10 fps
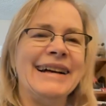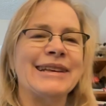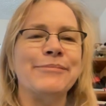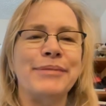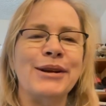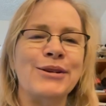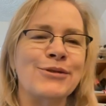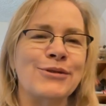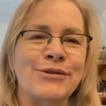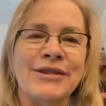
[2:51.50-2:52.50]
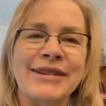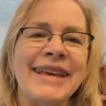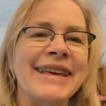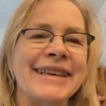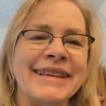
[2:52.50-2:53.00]
compared to
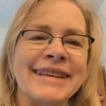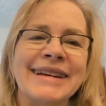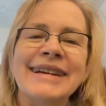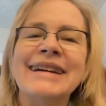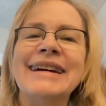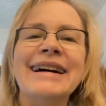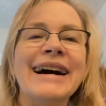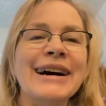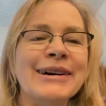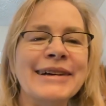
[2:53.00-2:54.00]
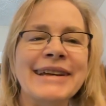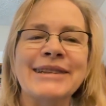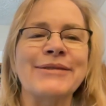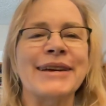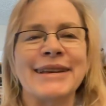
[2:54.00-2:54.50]
today. Uh,
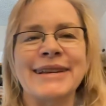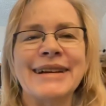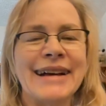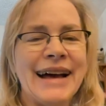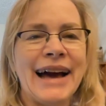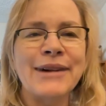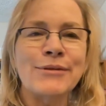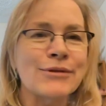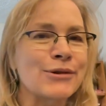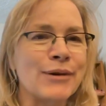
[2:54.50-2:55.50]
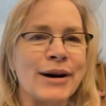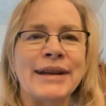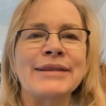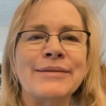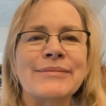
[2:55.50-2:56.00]
anyway, I won't go
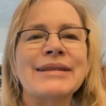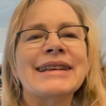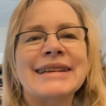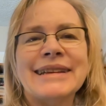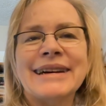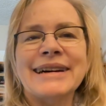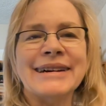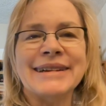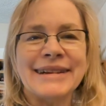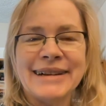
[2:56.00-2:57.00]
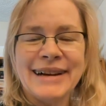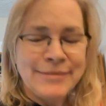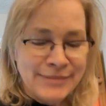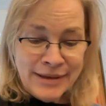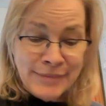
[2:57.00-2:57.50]
on. Uh,
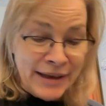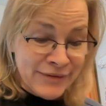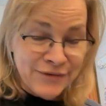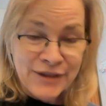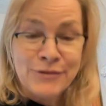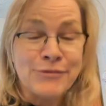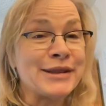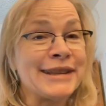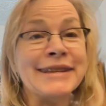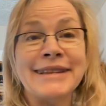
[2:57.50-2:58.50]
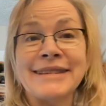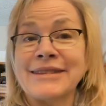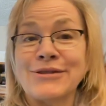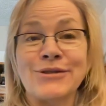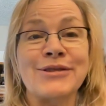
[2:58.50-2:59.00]
I'm, I'm having fun reading this,
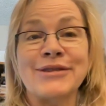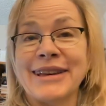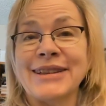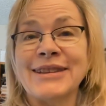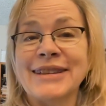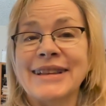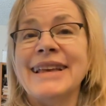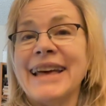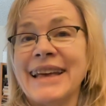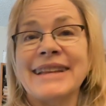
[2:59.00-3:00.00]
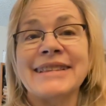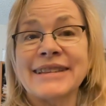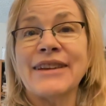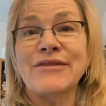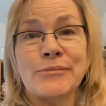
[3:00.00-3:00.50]
as you can tell, and I
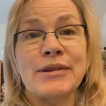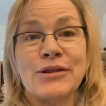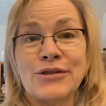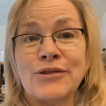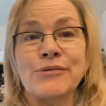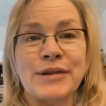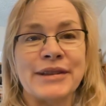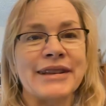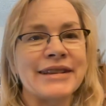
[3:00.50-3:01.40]
think everybody should read it.